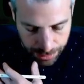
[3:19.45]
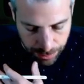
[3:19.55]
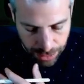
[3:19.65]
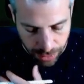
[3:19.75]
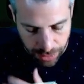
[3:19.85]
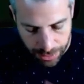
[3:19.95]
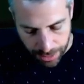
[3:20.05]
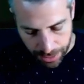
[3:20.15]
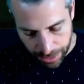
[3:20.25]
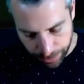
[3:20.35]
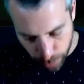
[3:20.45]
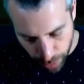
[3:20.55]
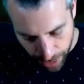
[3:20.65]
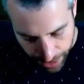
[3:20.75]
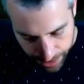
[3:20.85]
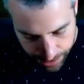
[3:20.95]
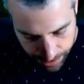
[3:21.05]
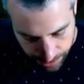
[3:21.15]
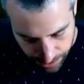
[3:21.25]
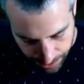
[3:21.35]
because if you hide,
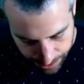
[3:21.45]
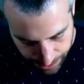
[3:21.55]
let's say